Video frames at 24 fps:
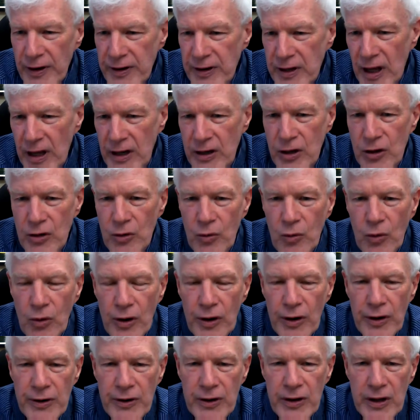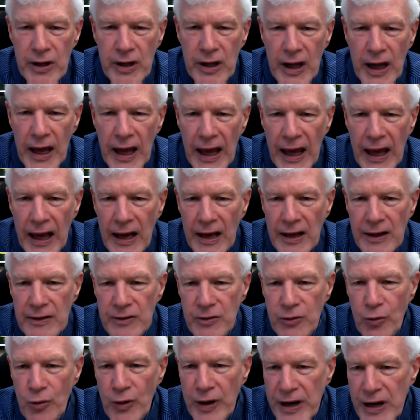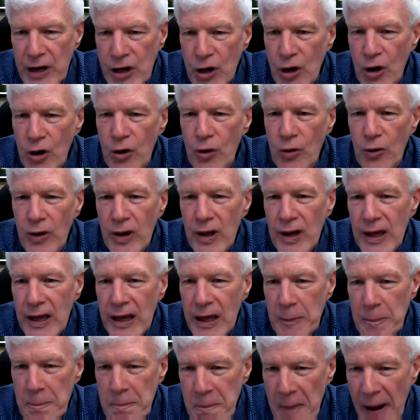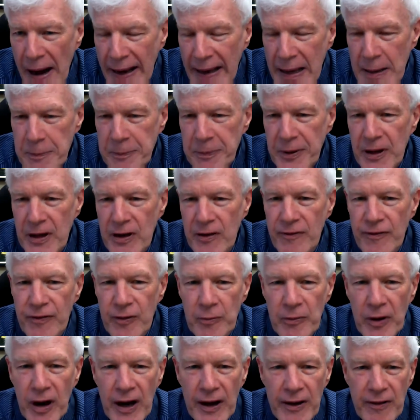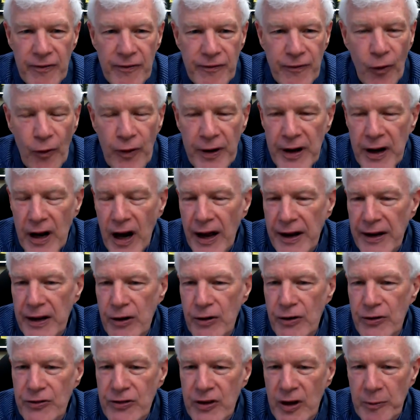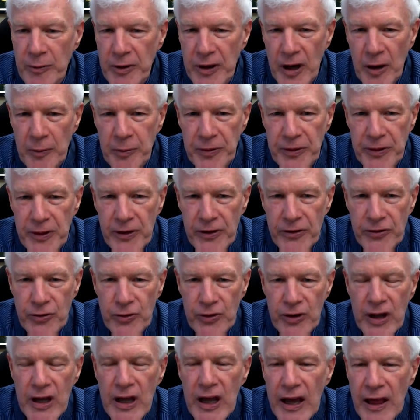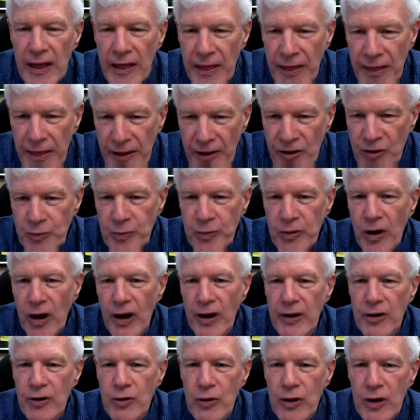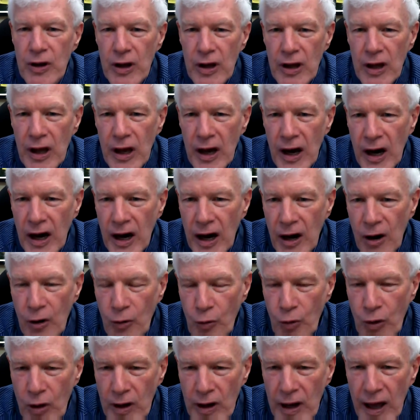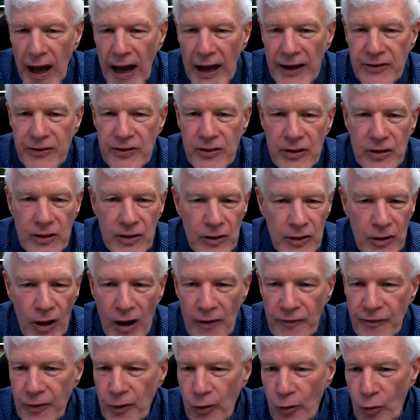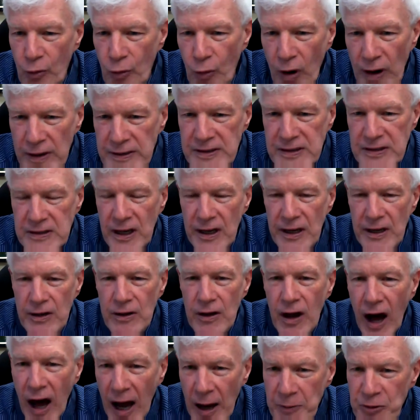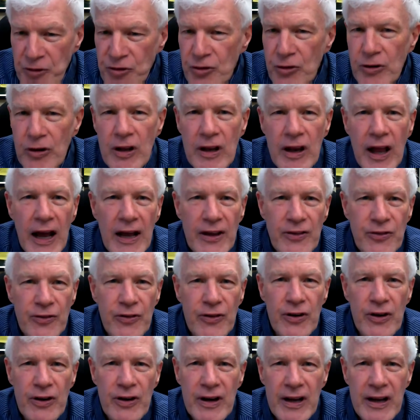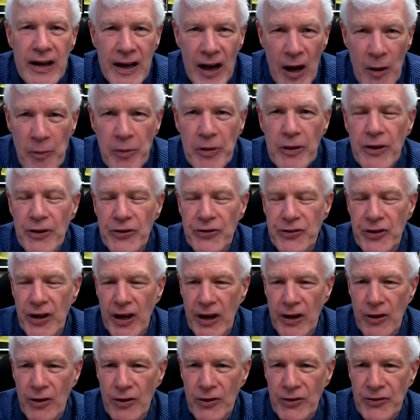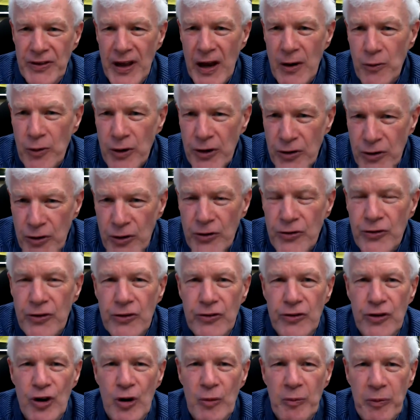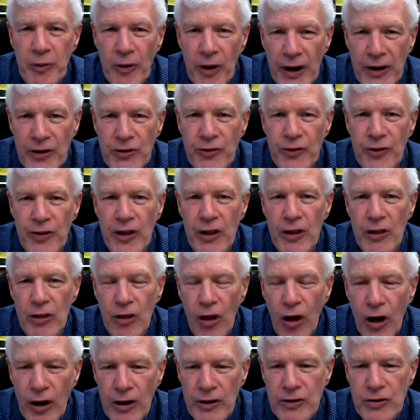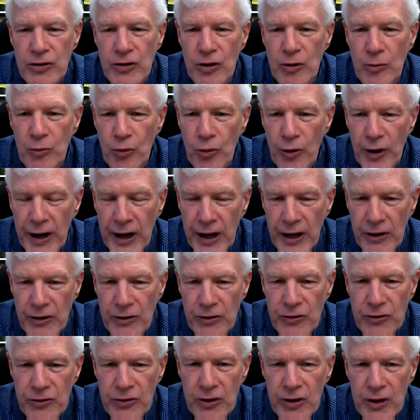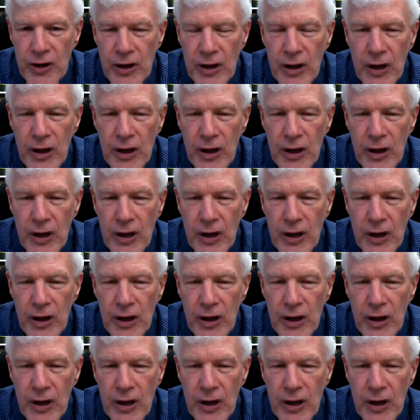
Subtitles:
a 10-year warranty, and we know, in my opinion, from my 49 years coming up in the industry, this product will last not for one cycle, I'm sure it'll last for a couple of cycles. That reduces your price for the long-term range.